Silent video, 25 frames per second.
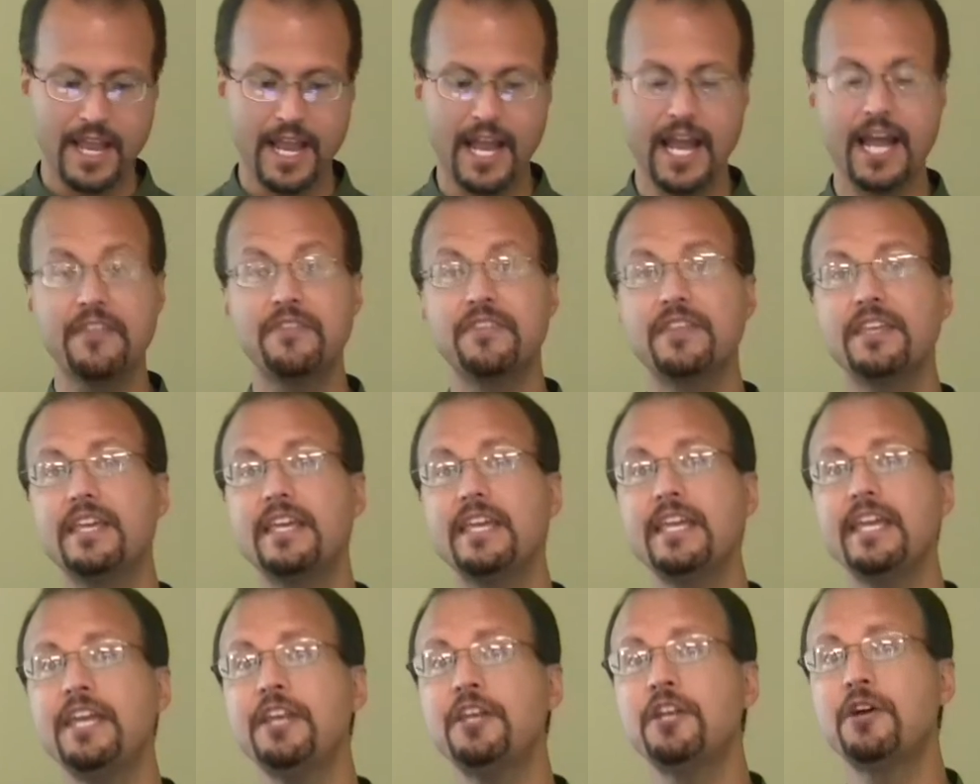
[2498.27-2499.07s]
And the
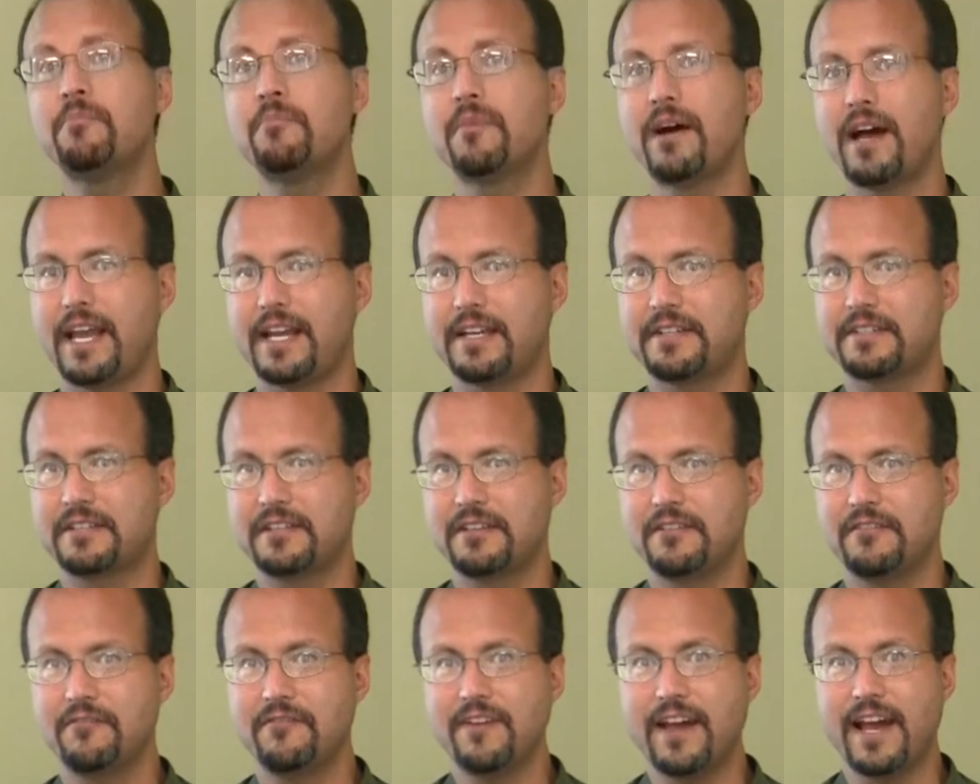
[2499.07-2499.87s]

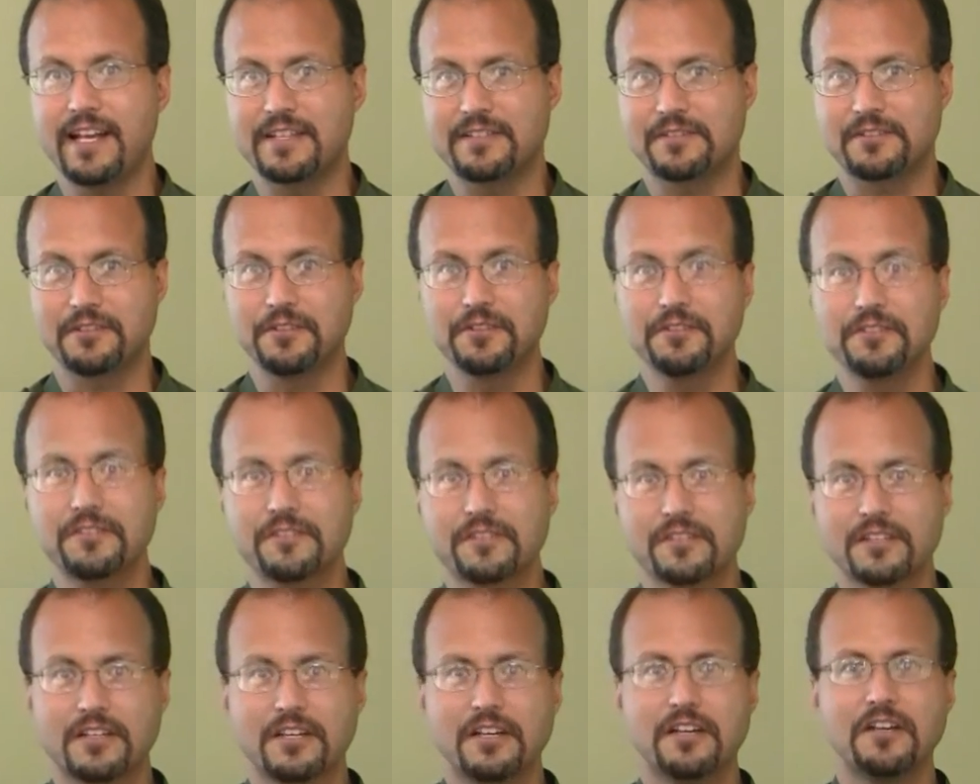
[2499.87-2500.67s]
Edomite
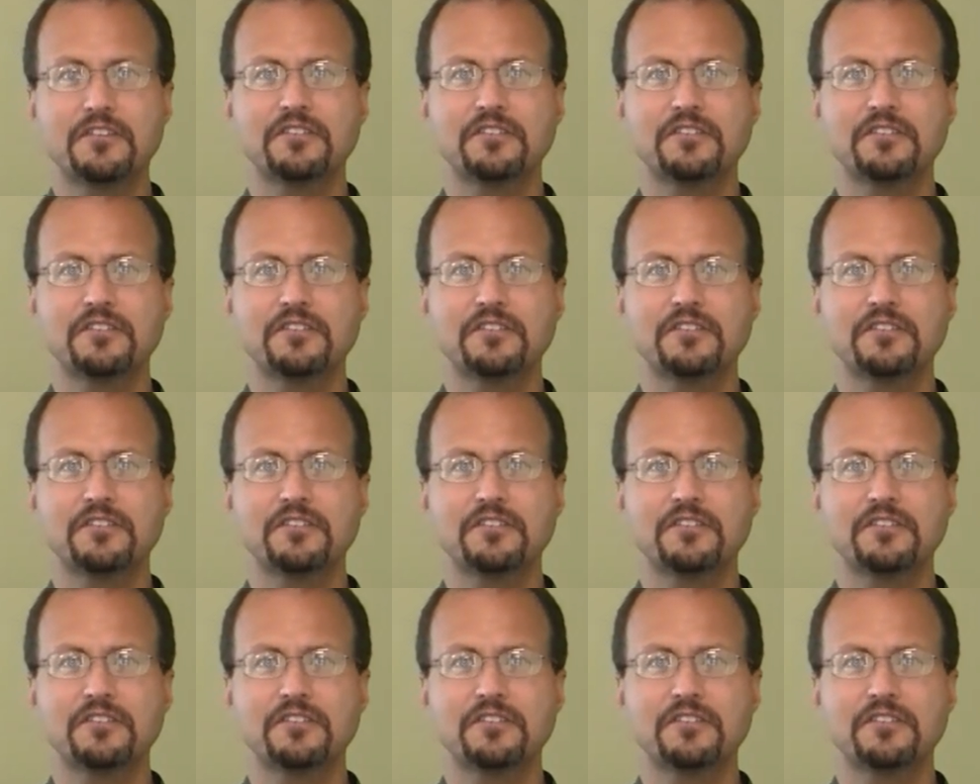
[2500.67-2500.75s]
vassals,